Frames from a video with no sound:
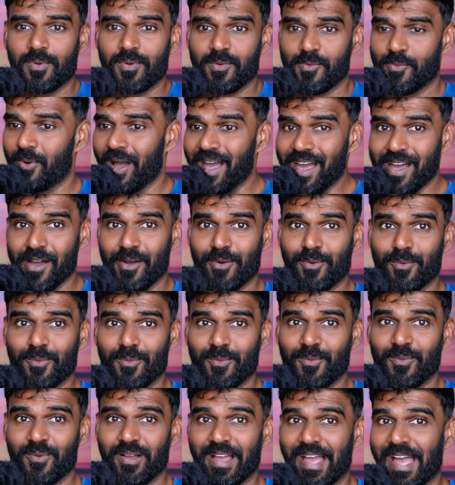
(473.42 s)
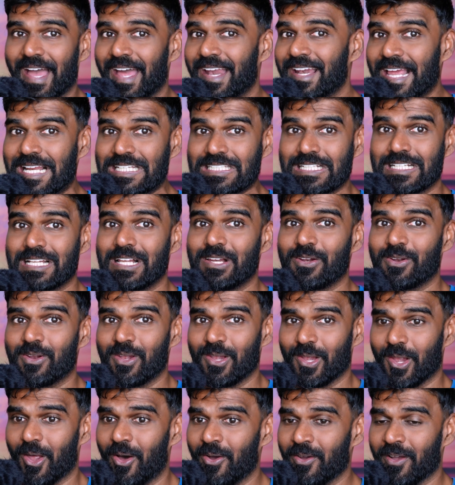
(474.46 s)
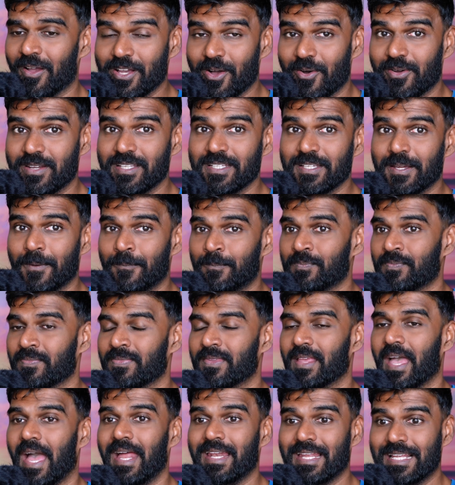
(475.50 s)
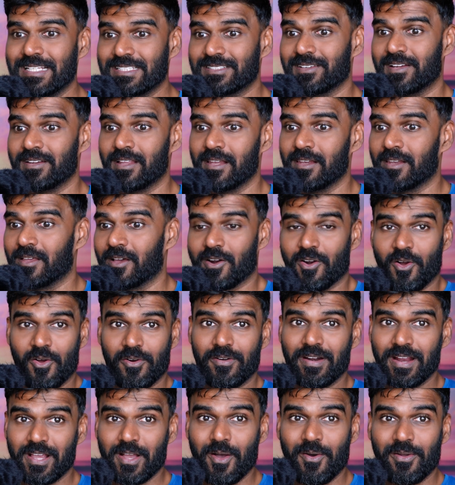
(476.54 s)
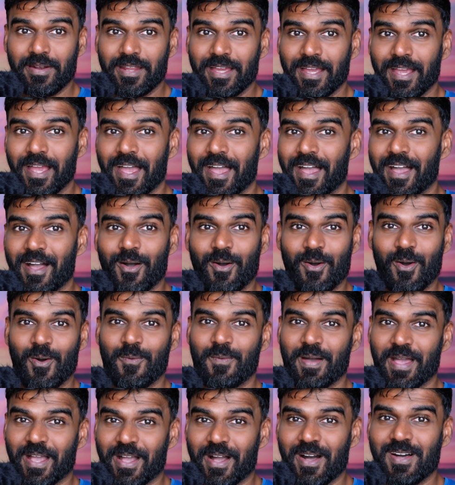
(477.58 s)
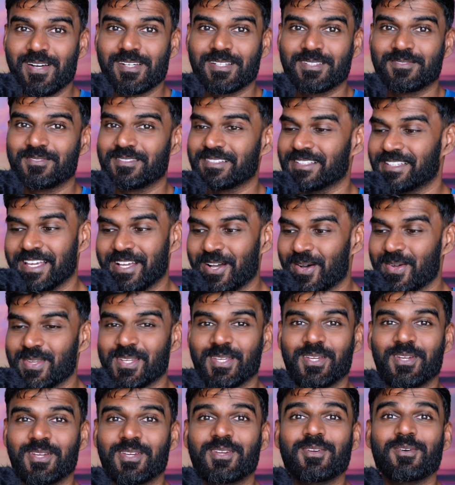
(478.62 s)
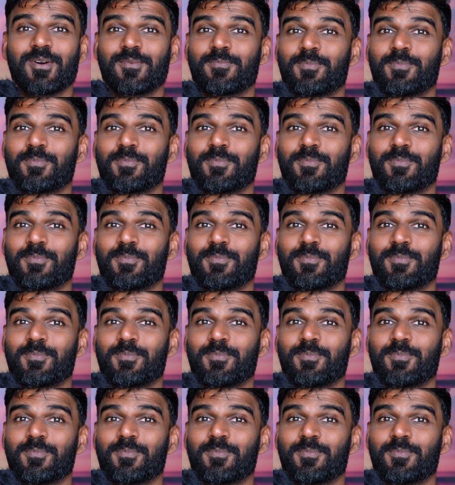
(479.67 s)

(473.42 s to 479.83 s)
wow, an internal log coding, an internal raw recording. Oh my god, Nikon, you, you are